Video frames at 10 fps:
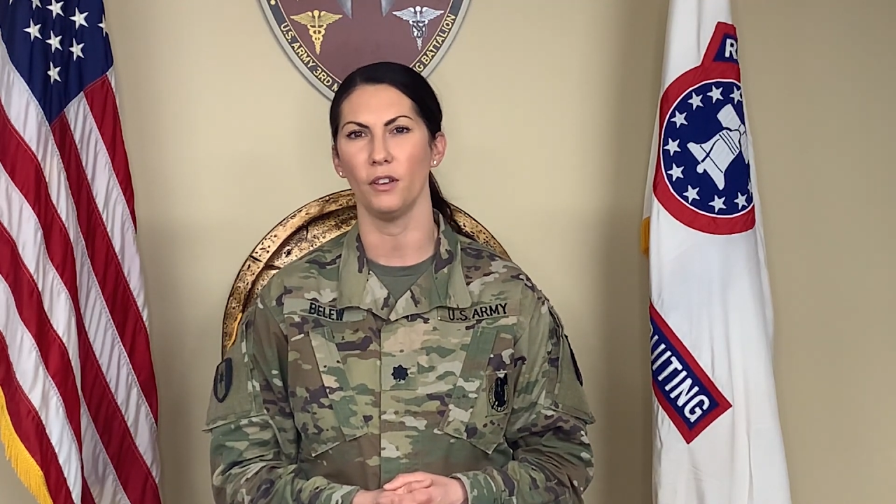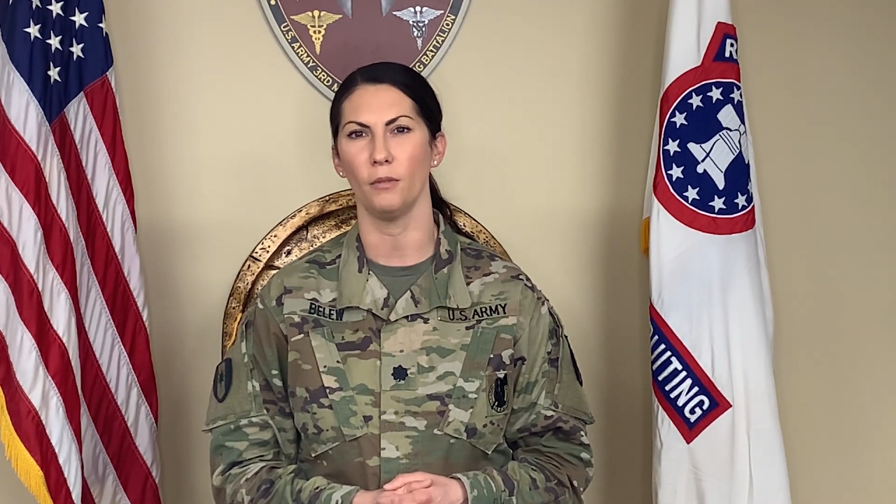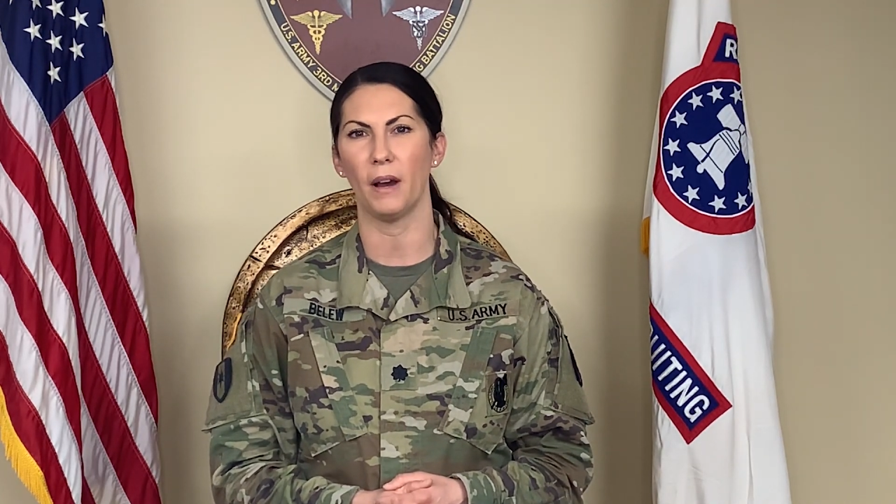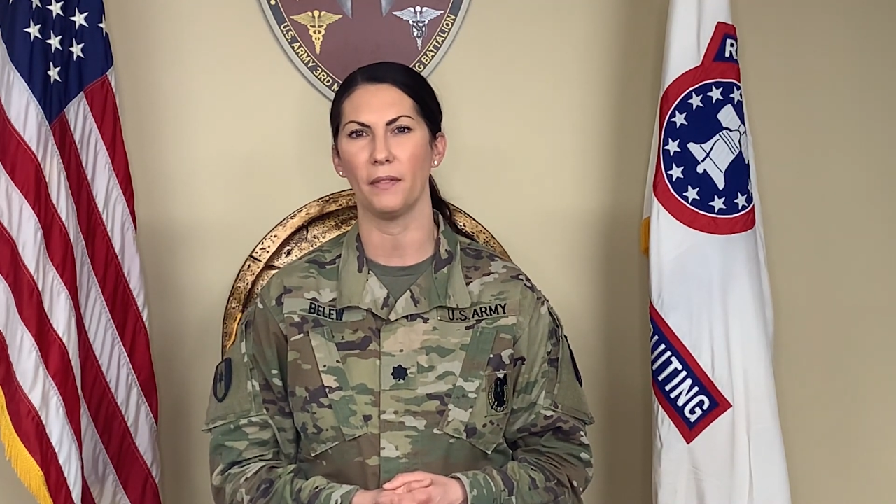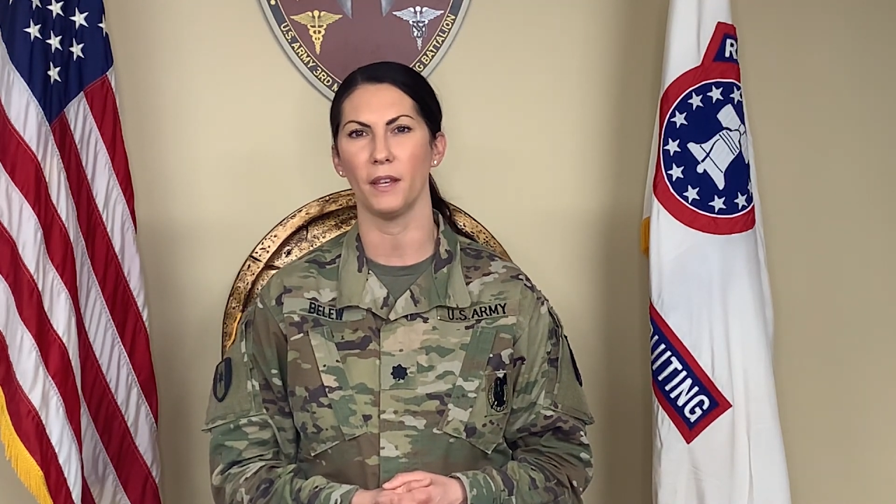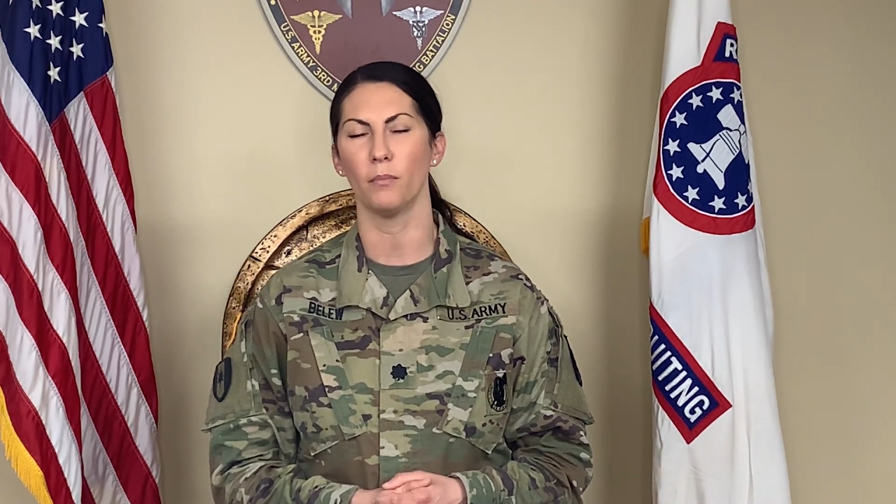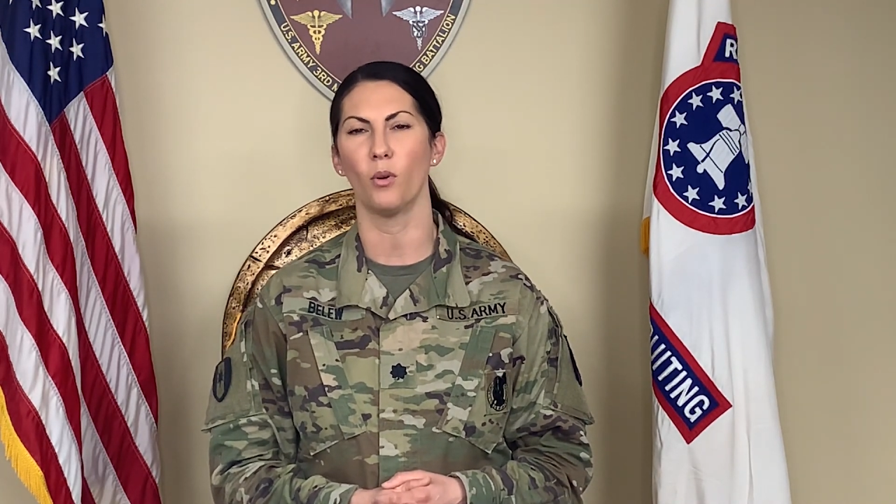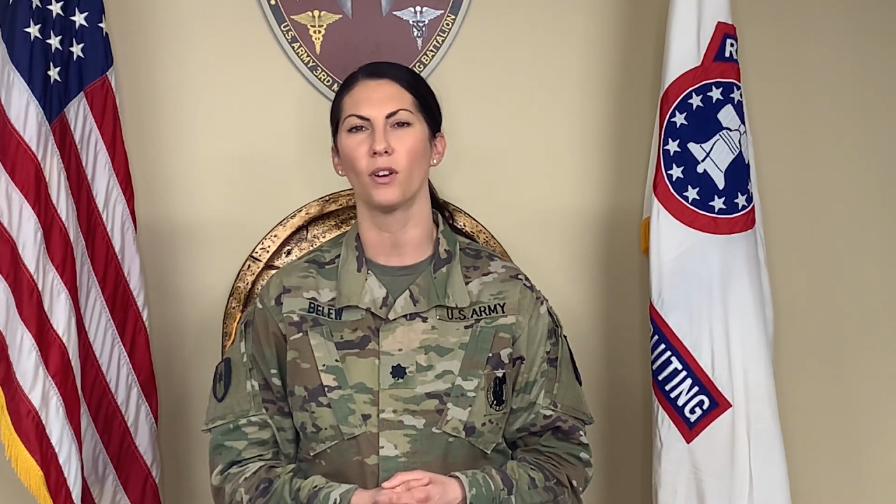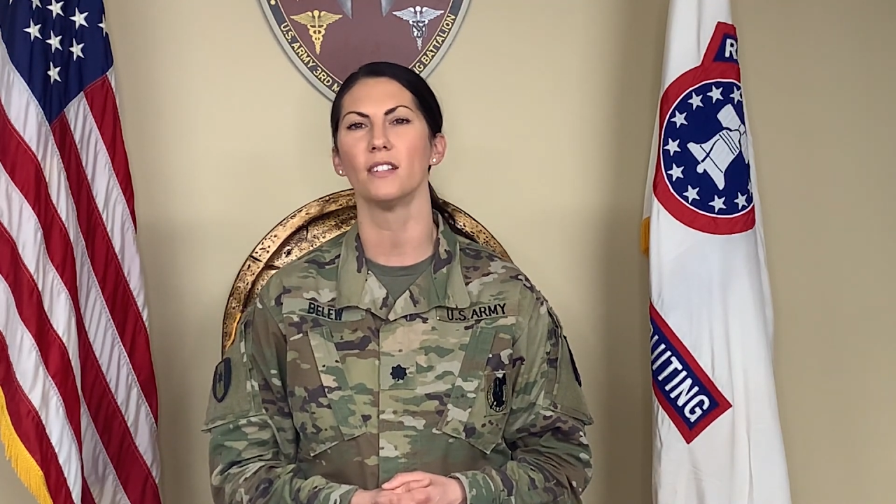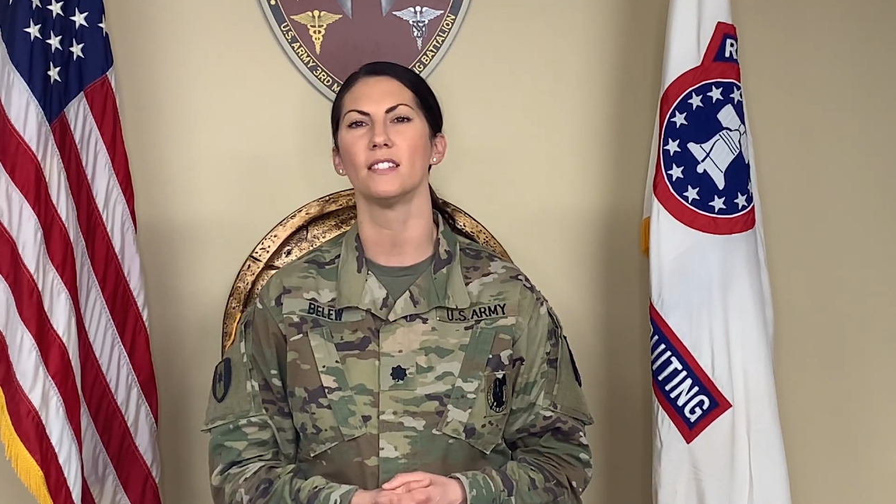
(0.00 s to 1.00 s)
you about the
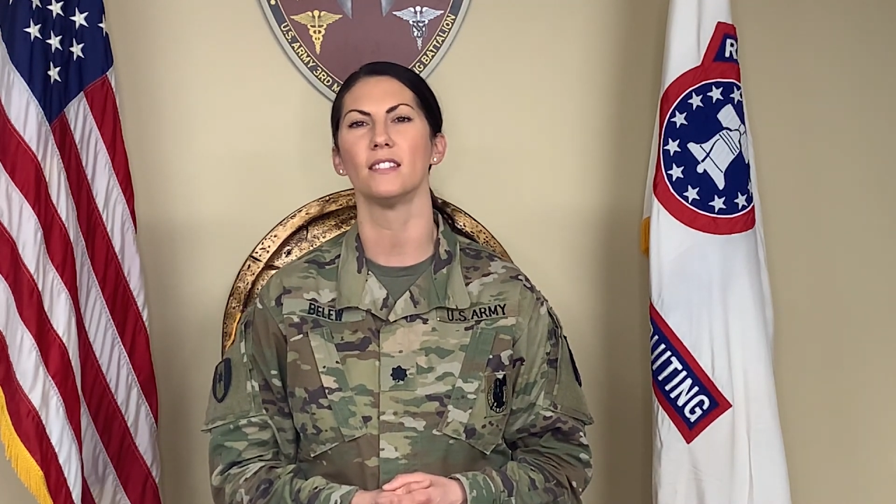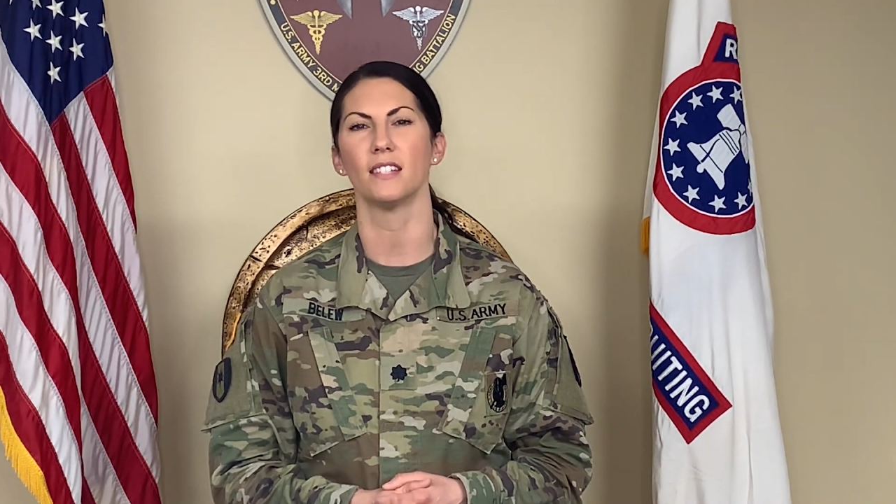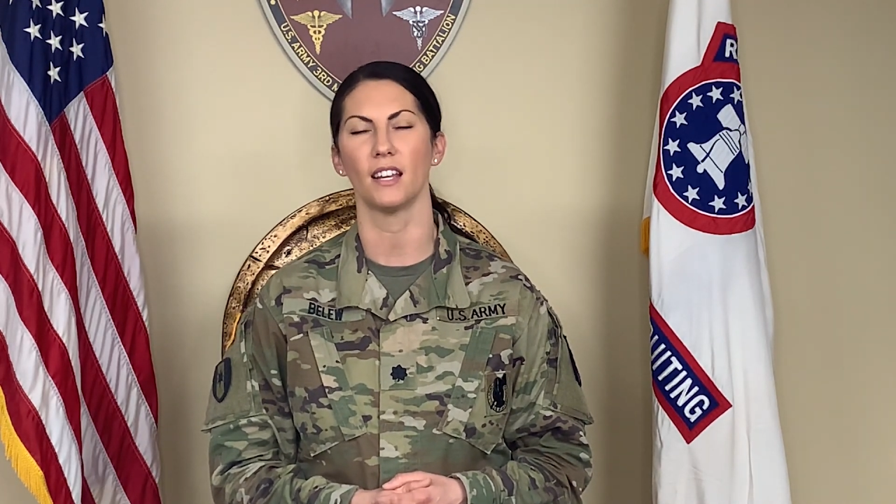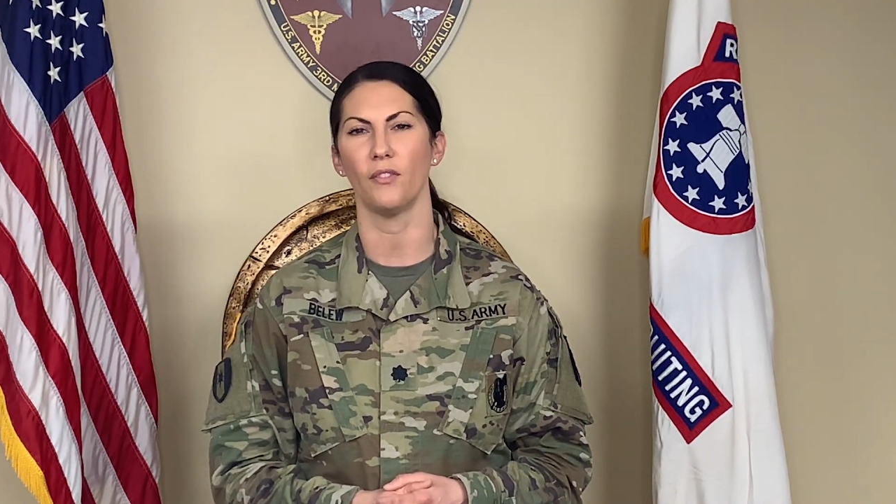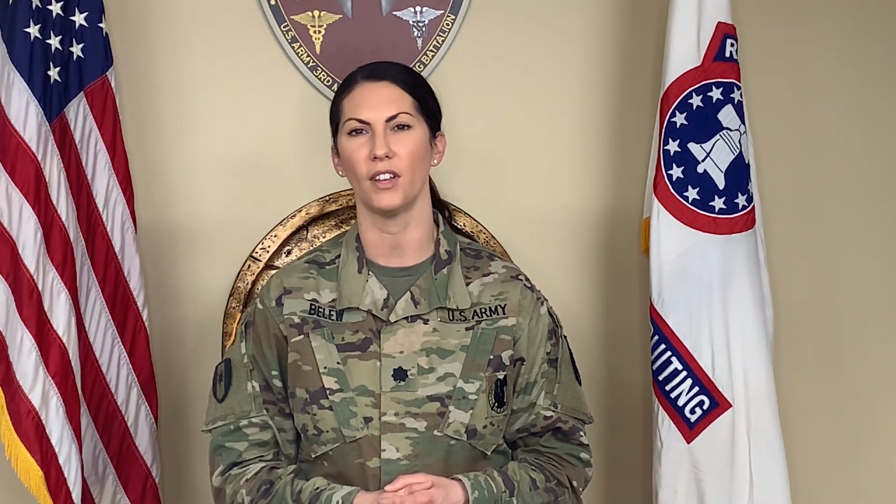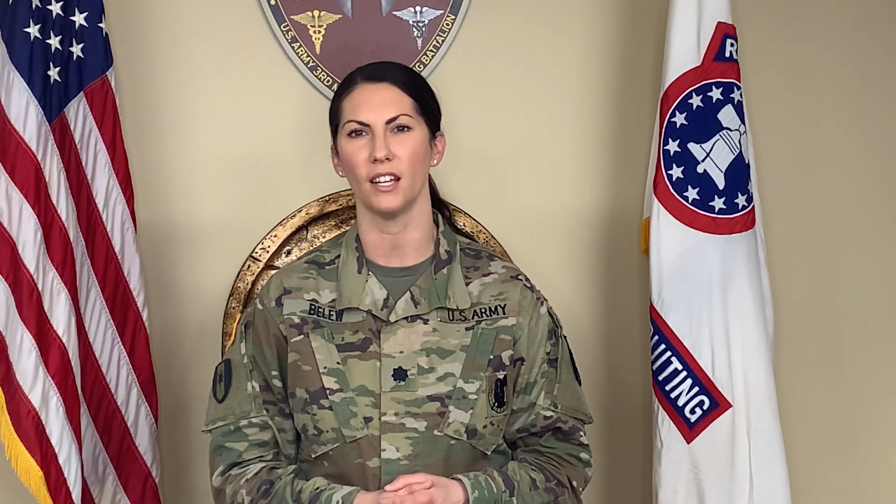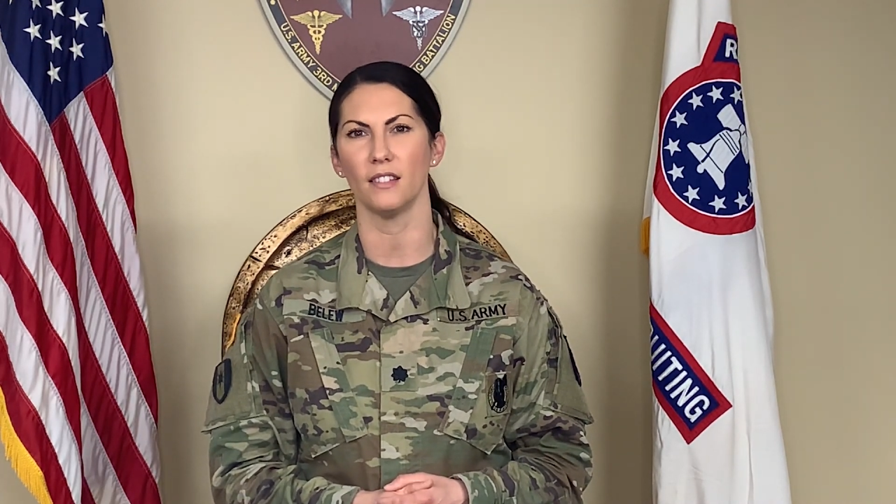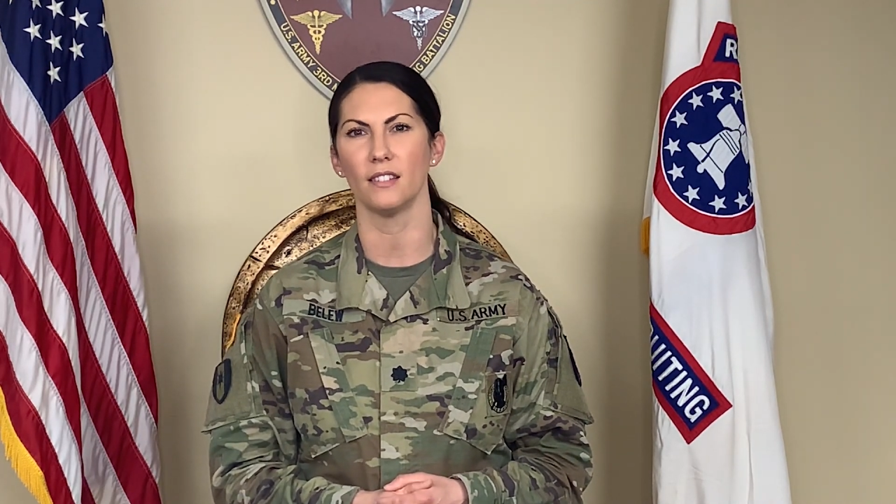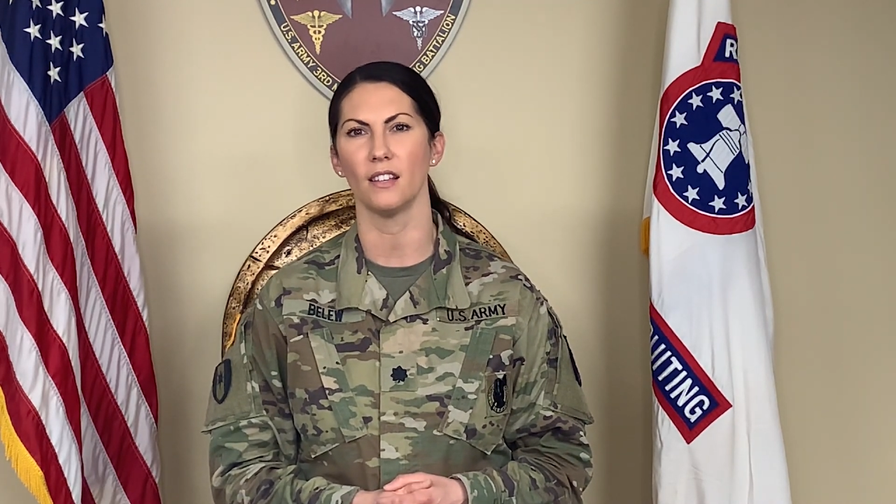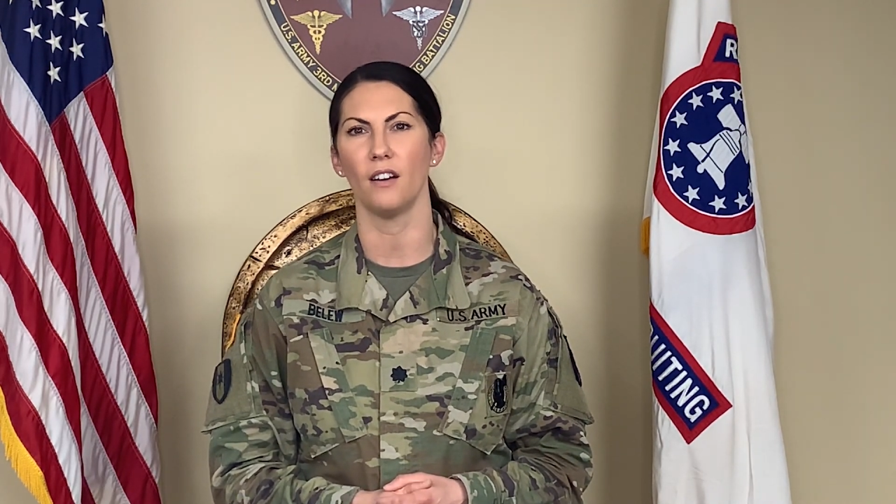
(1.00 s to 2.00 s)
importance and significance